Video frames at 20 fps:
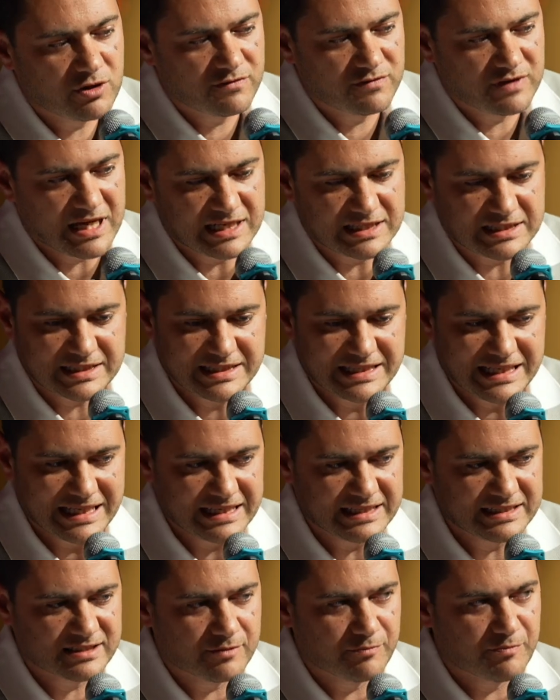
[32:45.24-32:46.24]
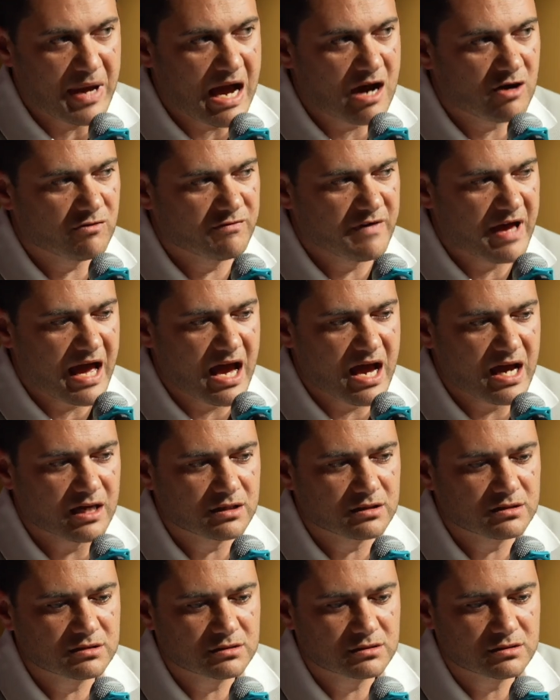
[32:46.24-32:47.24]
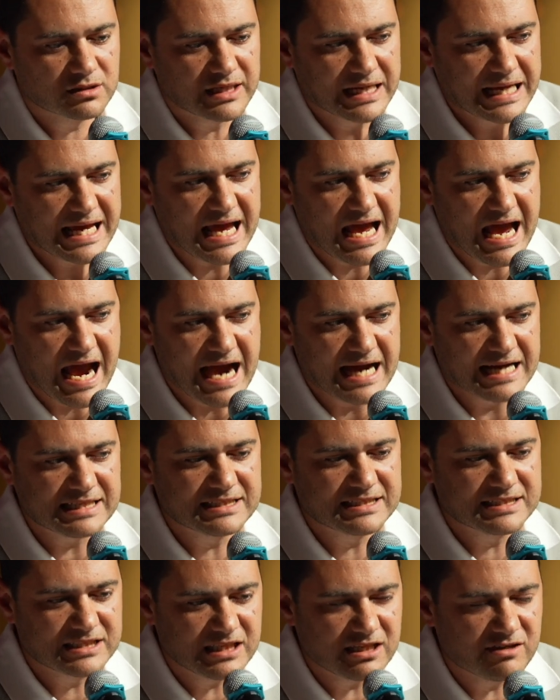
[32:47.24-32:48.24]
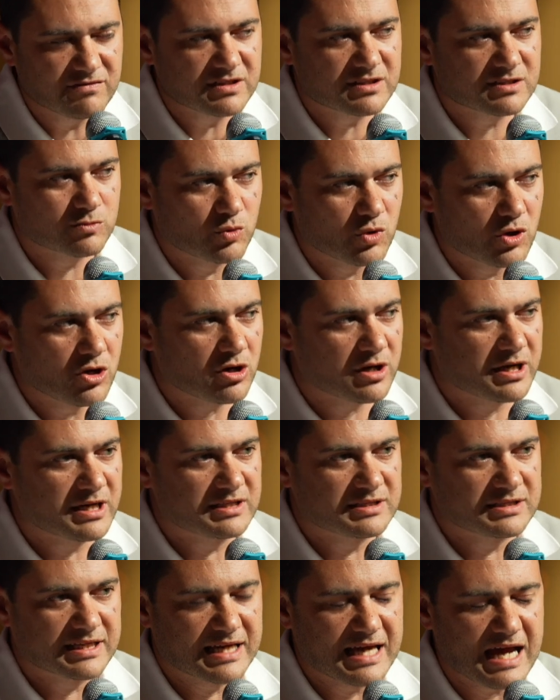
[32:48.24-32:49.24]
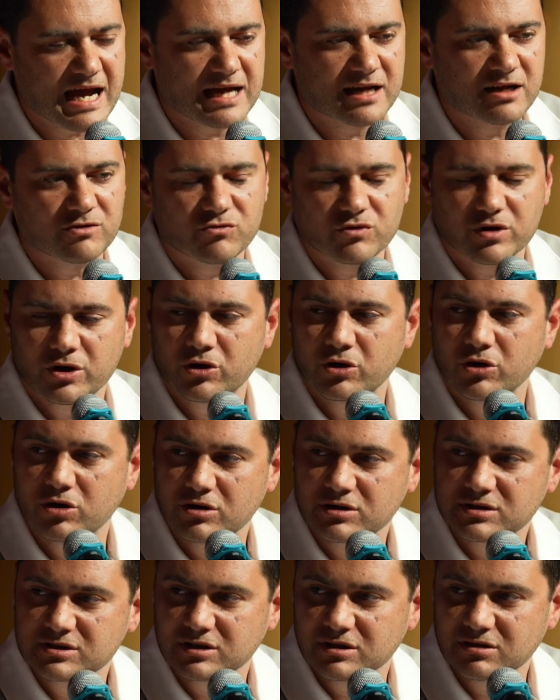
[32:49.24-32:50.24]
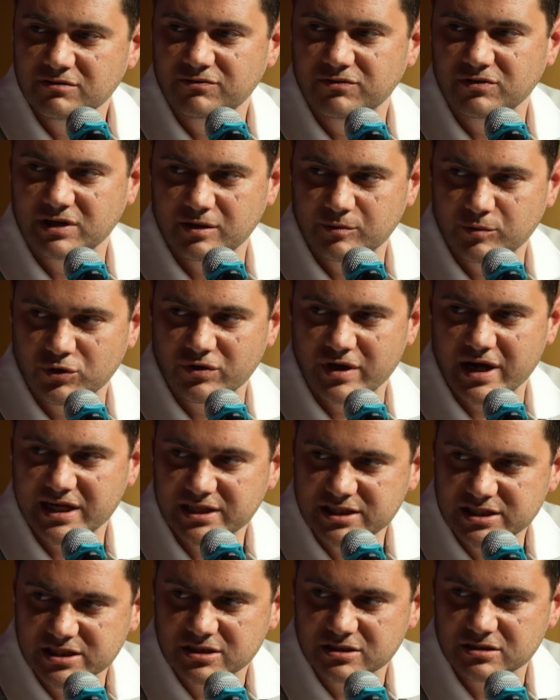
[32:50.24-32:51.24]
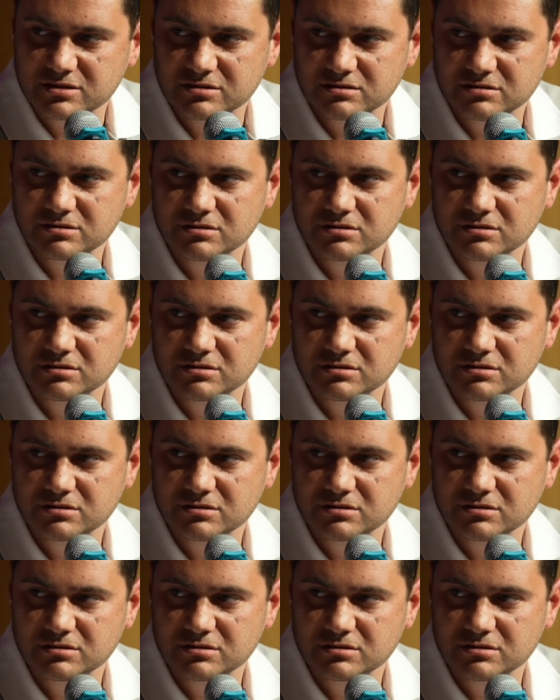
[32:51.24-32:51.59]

of last things about that, I see this work as a kind of rehearsal for liberation.